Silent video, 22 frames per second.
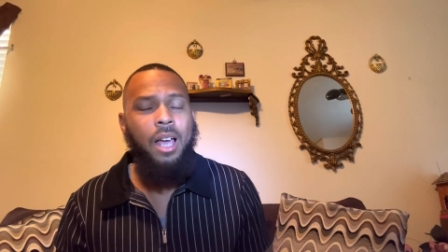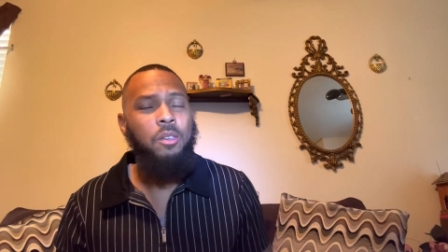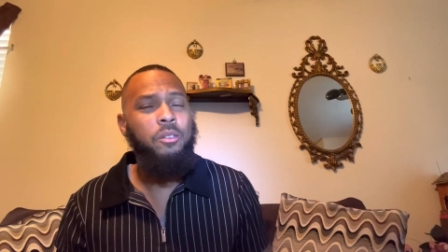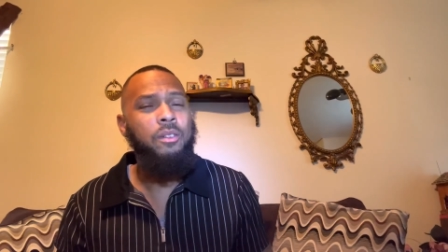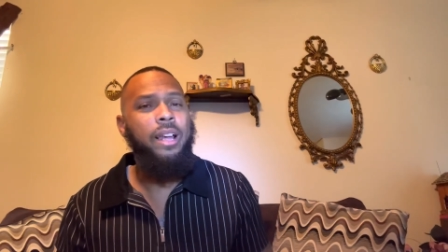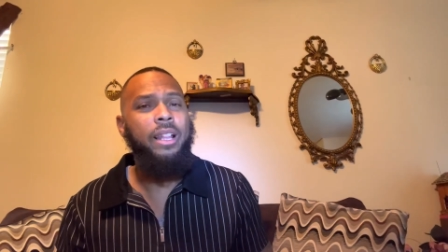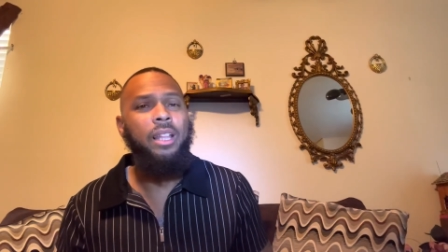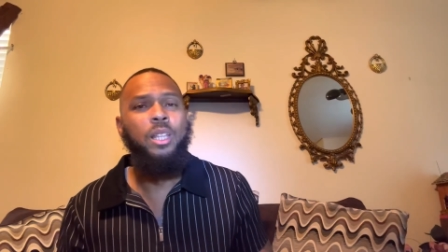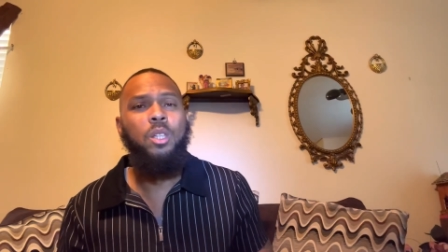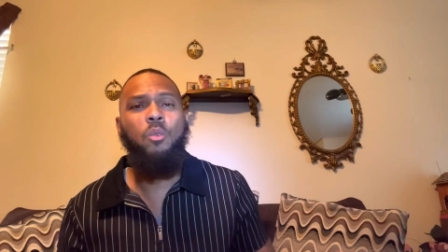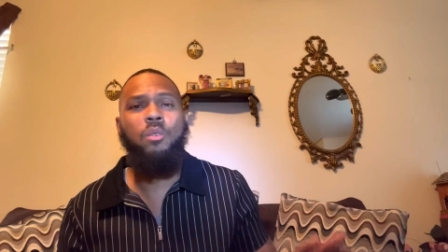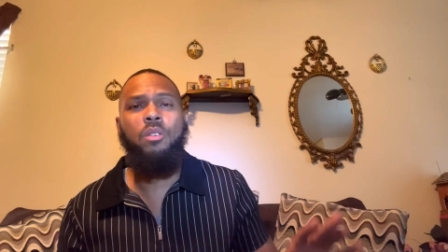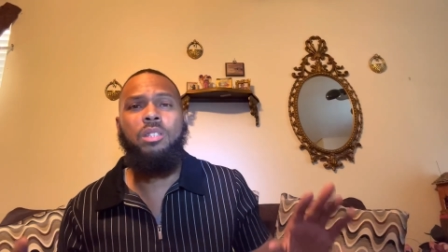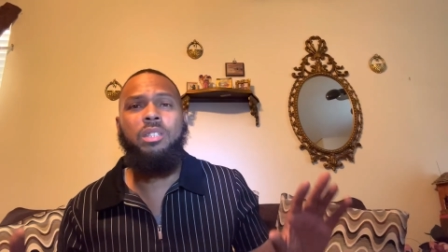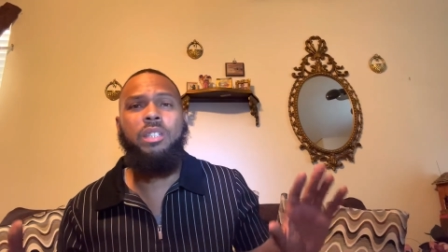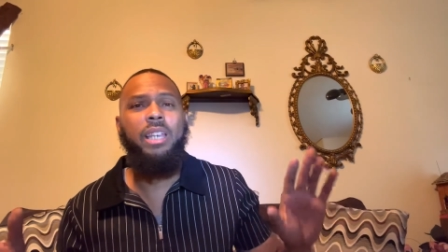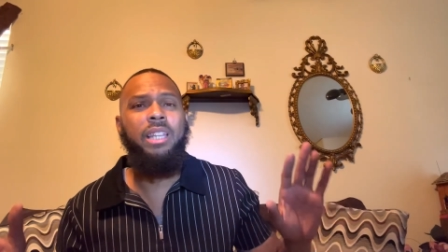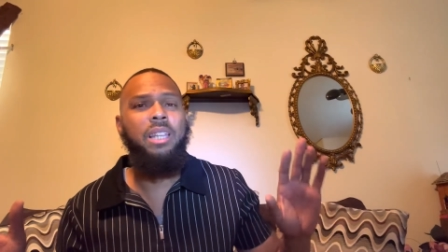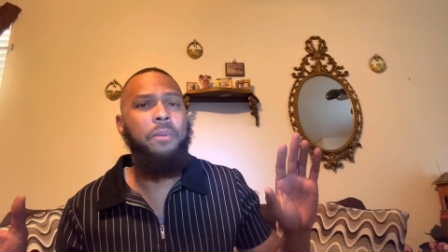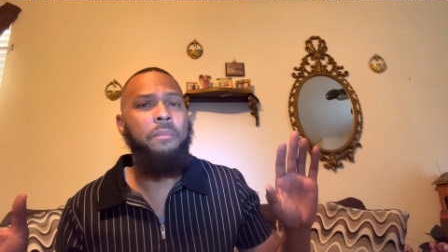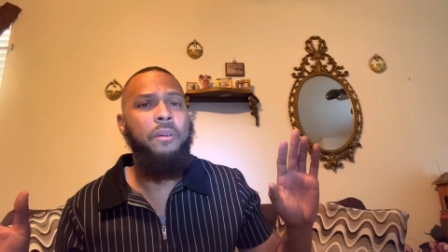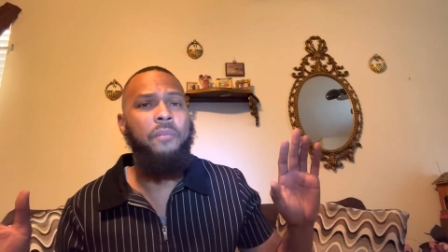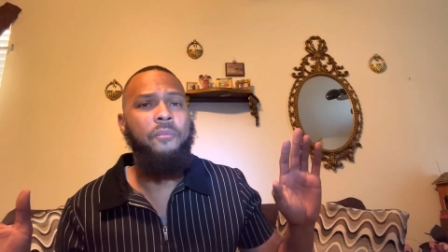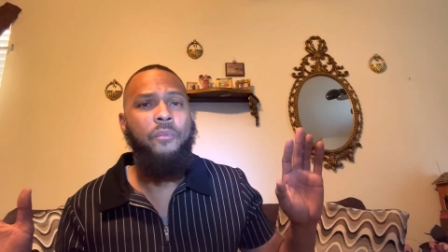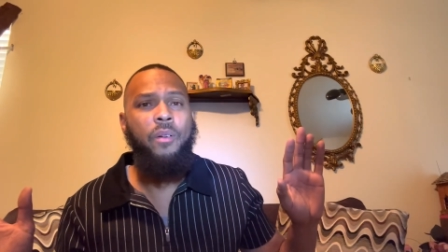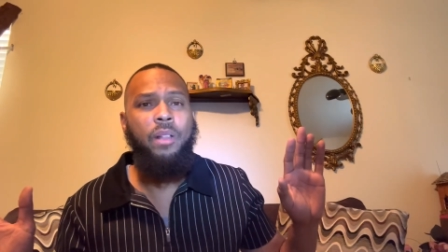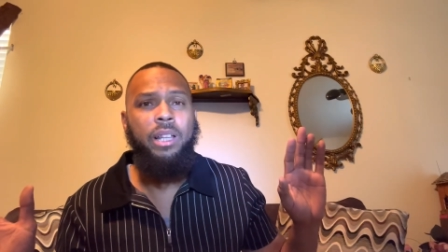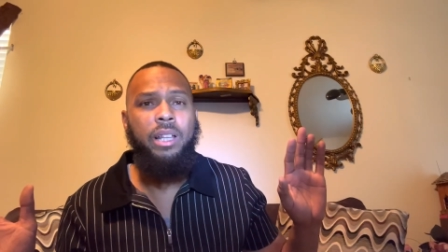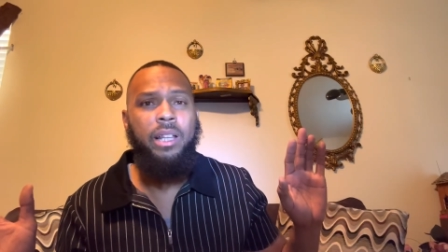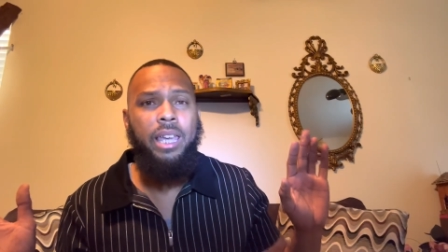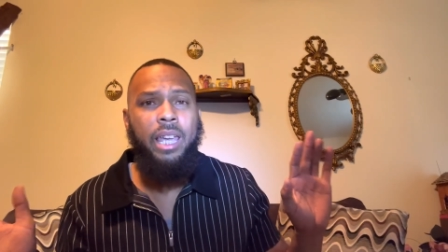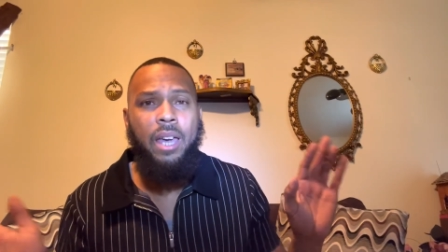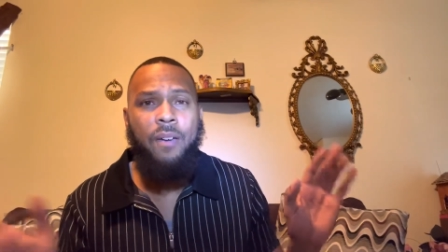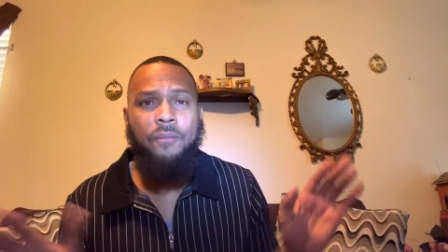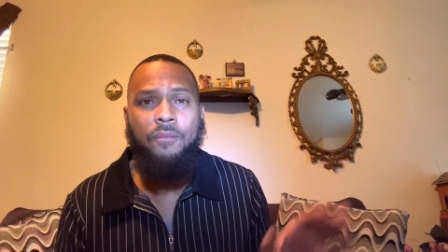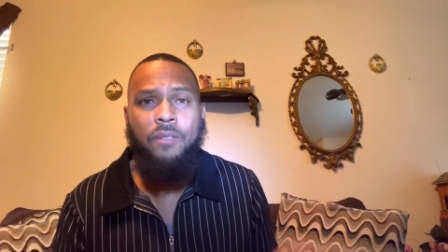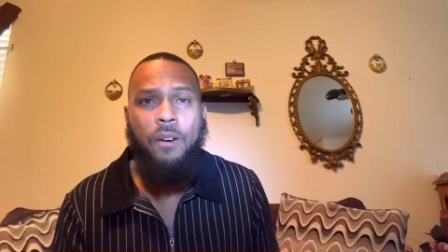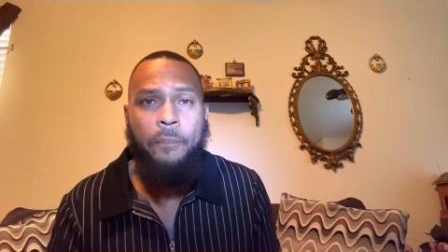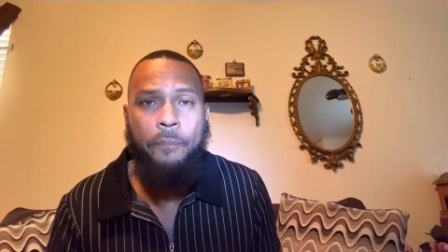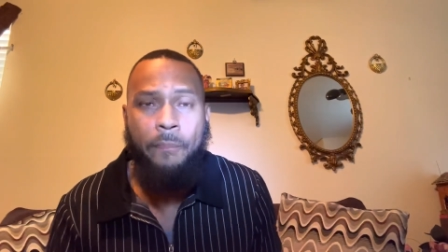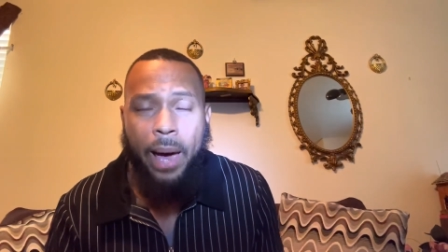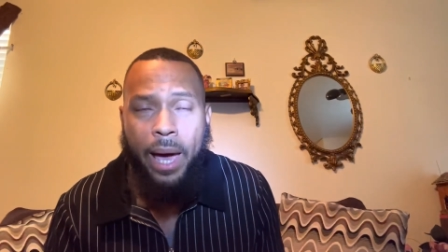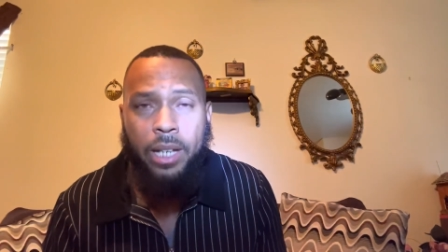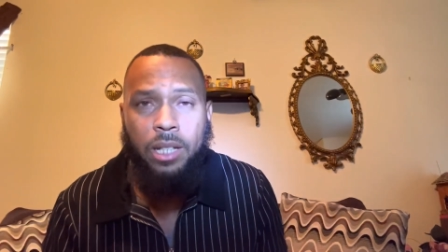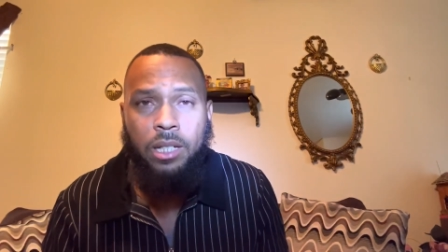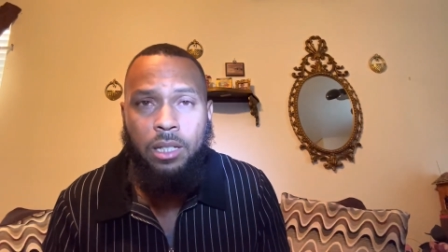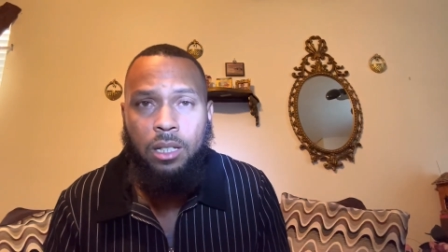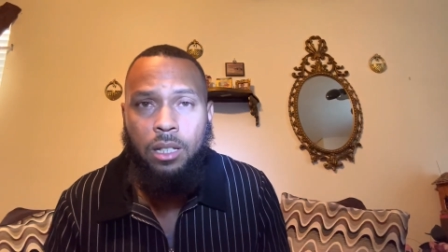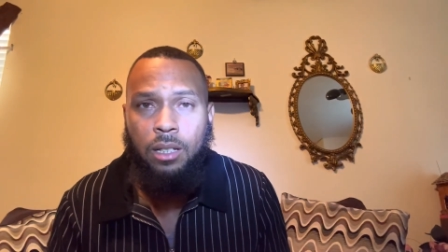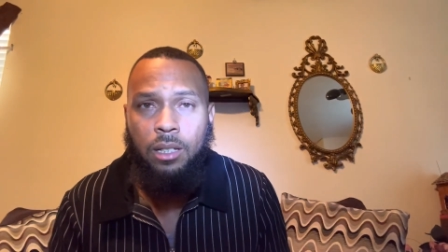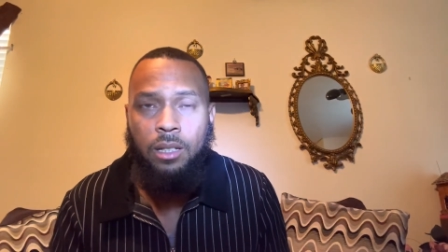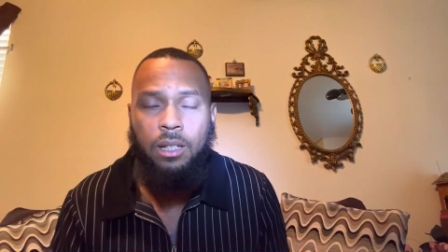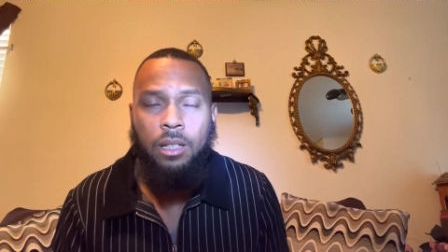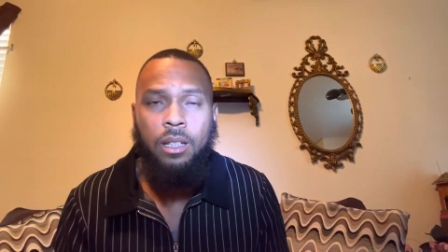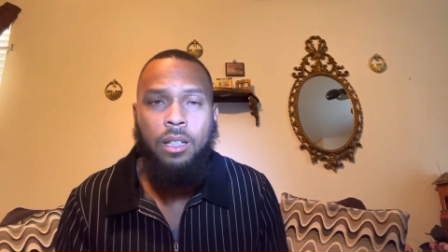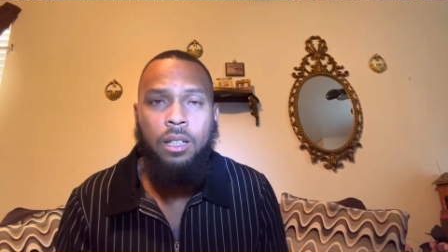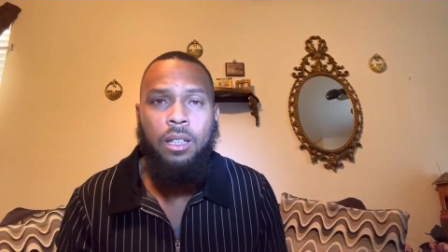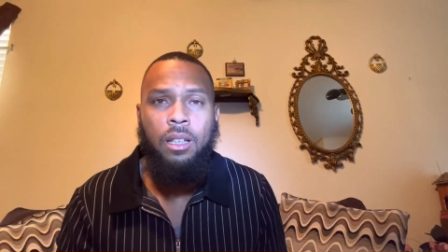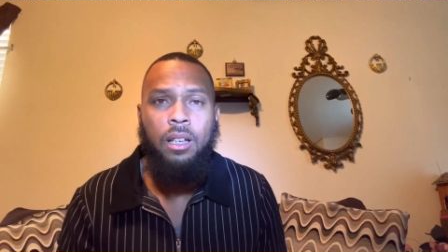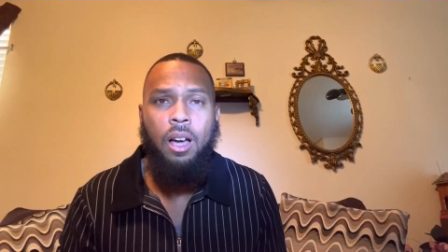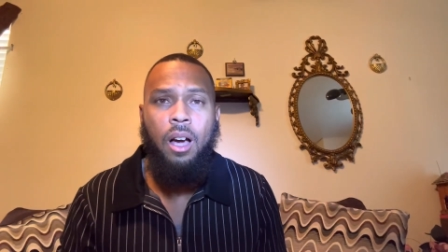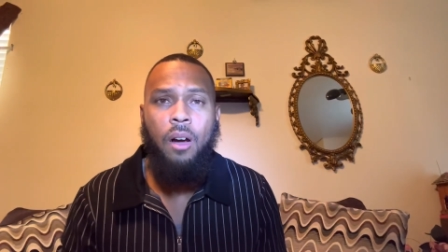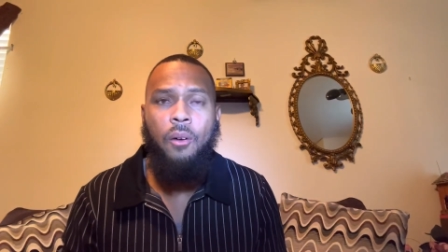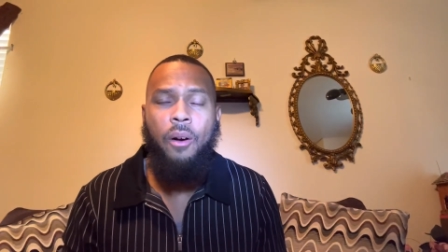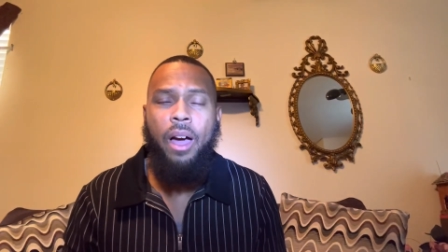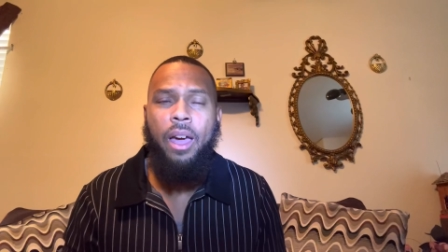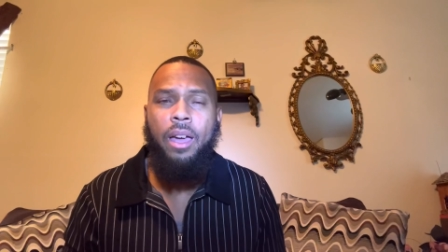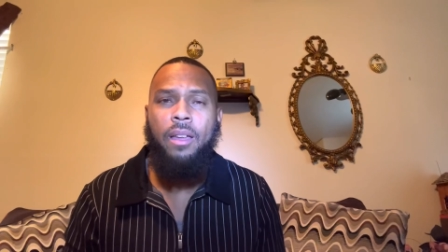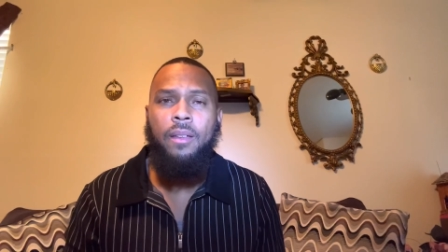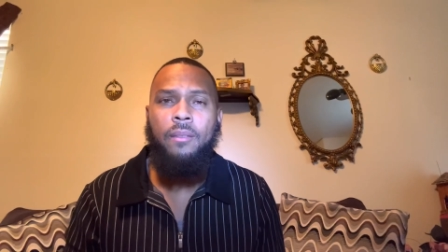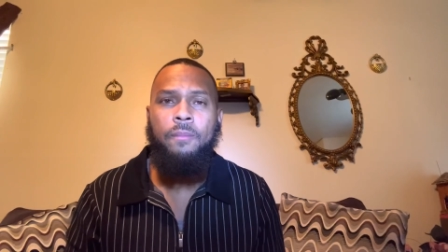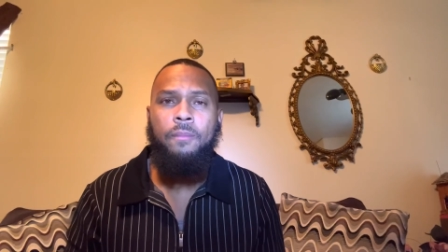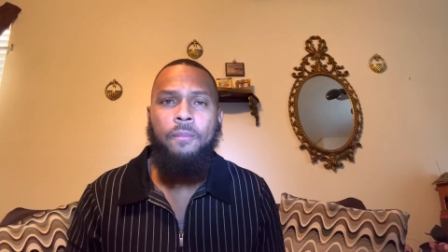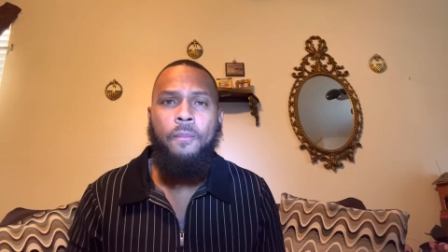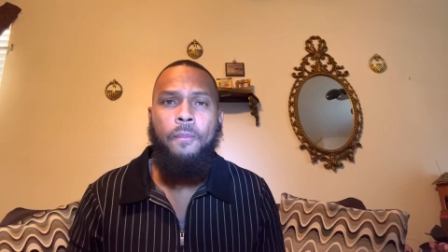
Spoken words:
you got to do is get them in front of the information, all right?